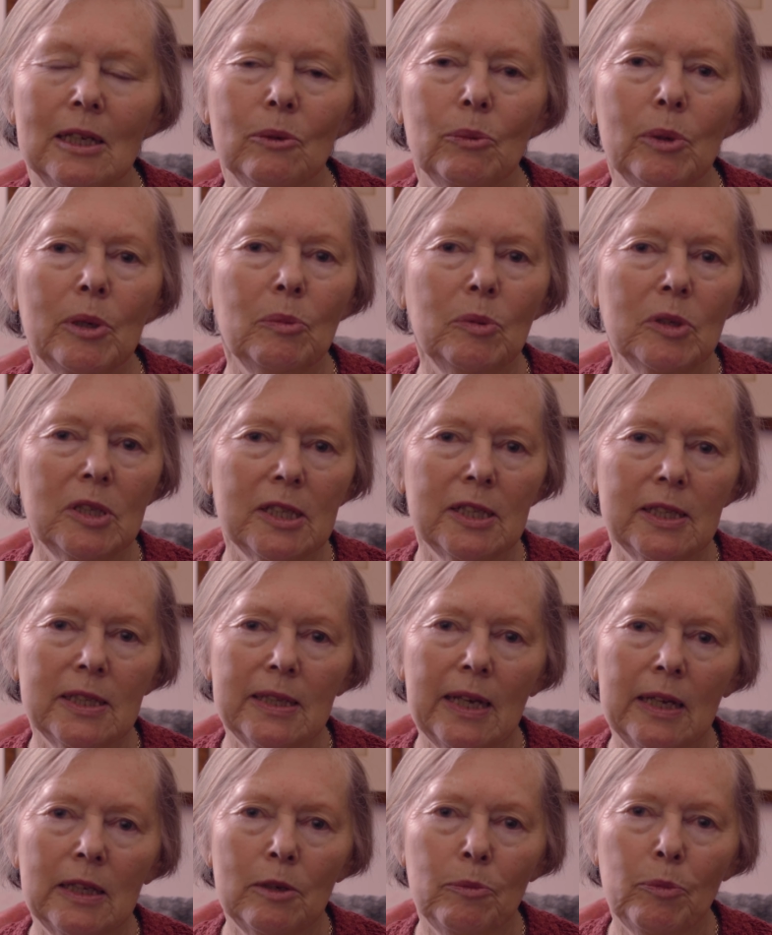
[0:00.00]
we would have
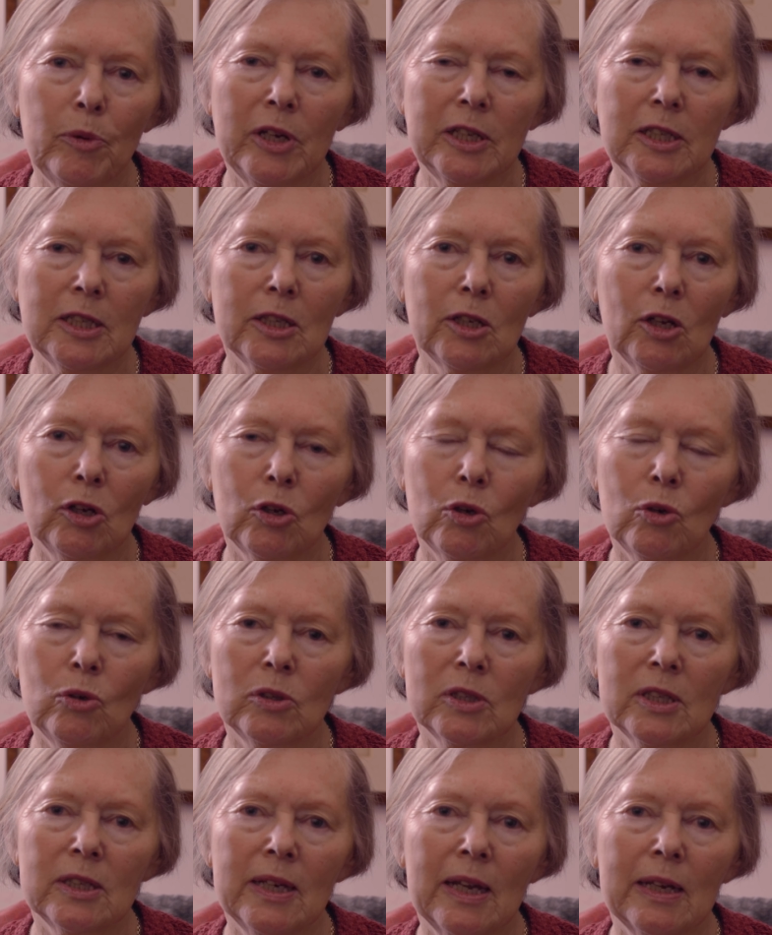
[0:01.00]
celebrated our
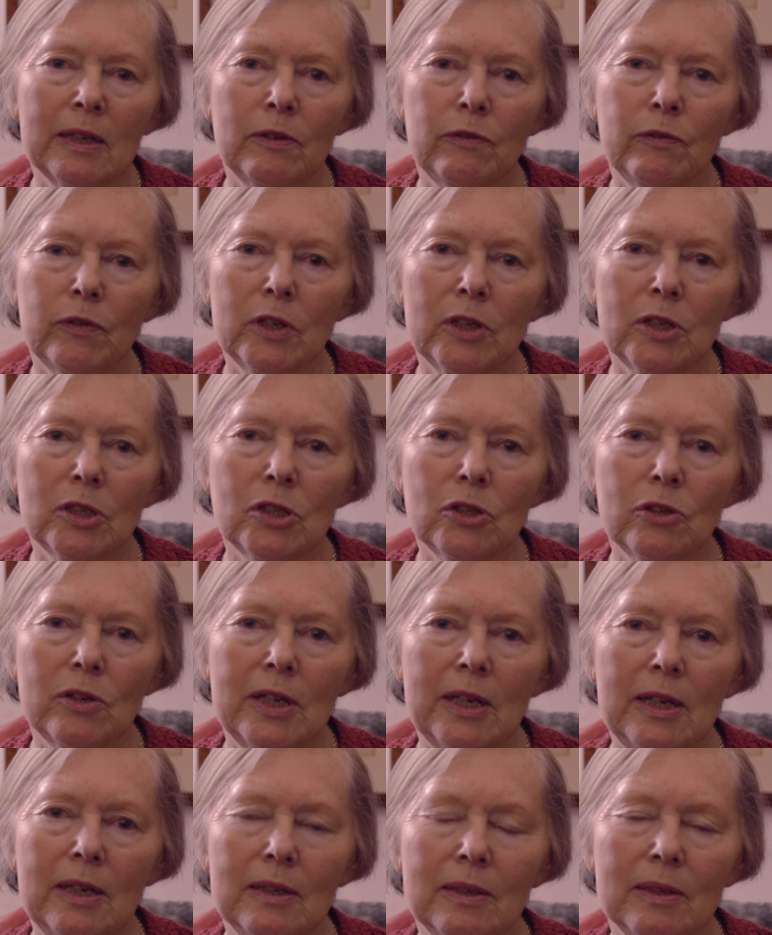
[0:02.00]
golden
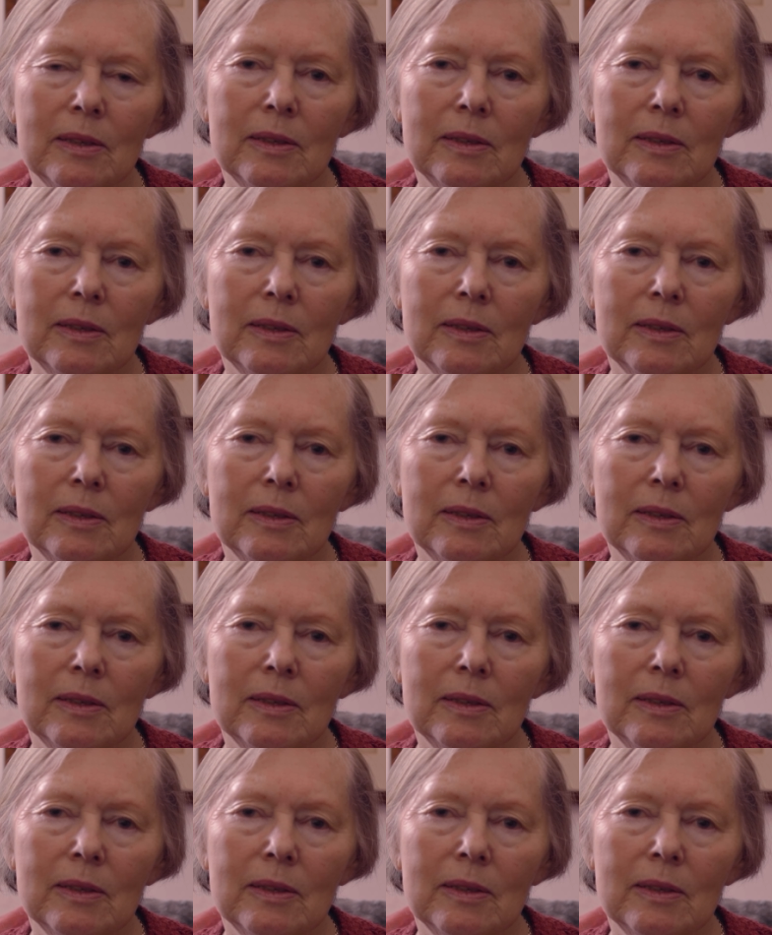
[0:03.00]
anniversary.